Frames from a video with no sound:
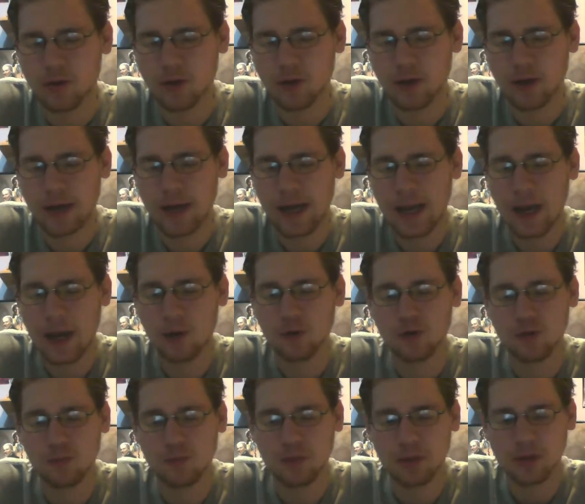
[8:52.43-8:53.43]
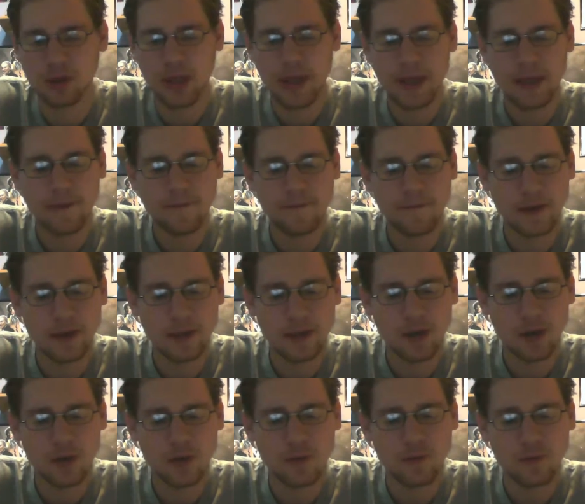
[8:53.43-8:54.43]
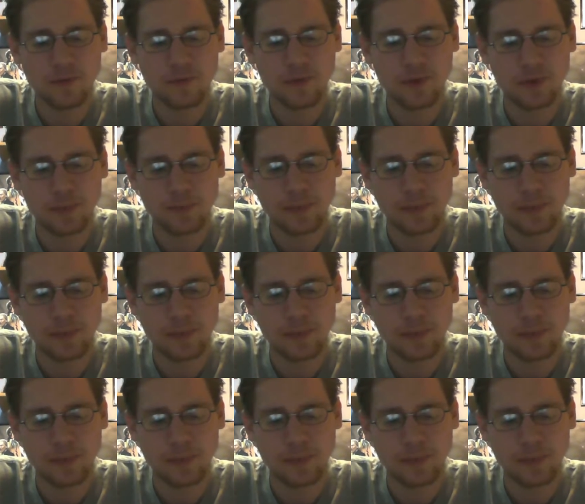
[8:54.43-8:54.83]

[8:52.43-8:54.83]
how to play video for